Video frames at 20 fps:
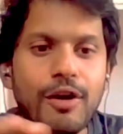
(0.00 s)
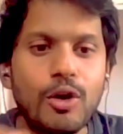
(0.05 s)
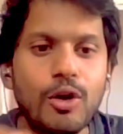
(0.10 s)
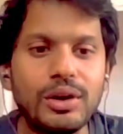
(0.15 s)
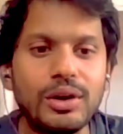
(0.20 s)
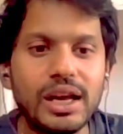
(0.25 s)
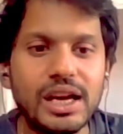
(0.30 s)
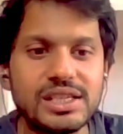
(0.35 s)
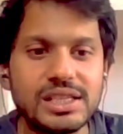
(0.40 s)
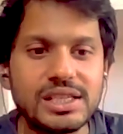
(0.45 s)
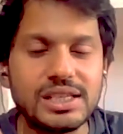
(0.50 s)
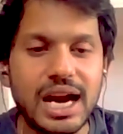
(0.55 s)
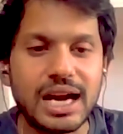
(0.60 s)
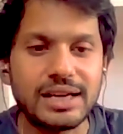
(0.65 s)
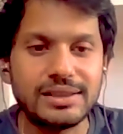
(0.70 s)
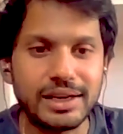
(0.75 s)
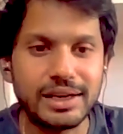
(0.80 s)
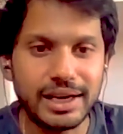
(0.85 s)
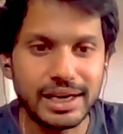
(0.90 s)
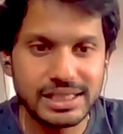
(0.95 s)

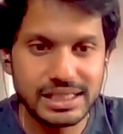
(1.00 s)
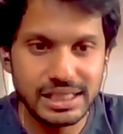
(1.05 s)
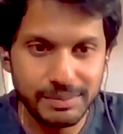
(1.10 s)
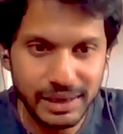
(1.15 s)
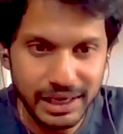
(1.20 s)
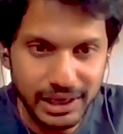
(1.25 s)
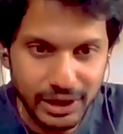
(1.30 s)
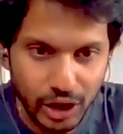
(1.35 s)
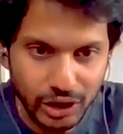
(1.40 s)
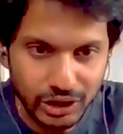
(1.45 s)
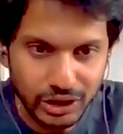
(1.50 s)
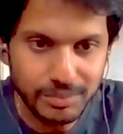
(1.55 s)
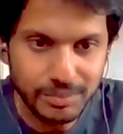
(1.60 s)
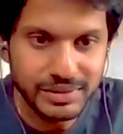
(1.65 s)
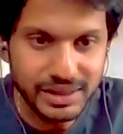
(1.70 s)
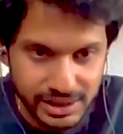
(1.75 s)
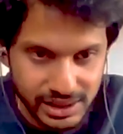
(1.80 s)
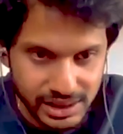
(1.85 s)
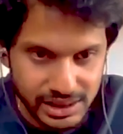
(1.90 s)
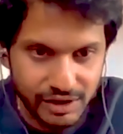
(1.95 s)

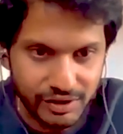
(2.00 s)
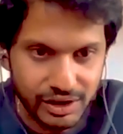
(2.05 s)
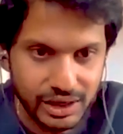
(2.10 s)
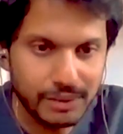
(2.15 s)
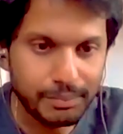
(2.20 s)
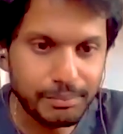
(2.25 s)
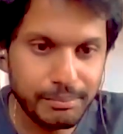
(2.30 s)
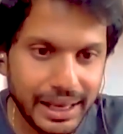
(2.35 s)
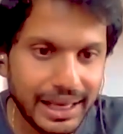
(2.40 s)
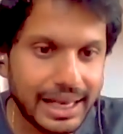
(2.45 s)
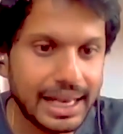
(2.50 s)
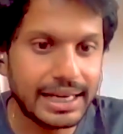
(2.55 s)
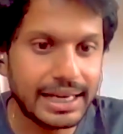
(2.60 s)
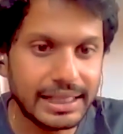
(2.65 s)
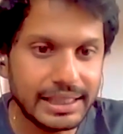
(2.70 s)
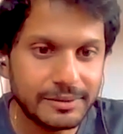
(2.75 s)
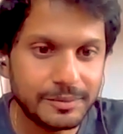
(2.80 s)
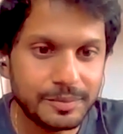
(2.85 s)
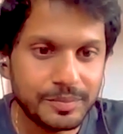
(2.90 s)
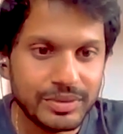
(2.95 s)
vibafoundation@gmail.com. This is our
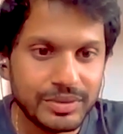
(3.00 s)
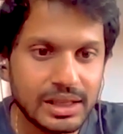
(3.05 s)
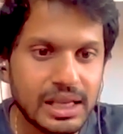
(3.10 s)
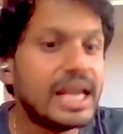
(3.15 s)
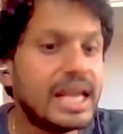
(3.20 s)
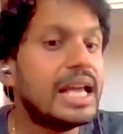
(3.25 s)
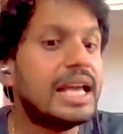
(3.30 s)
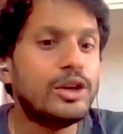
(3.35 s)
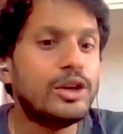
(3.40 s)
mail ID.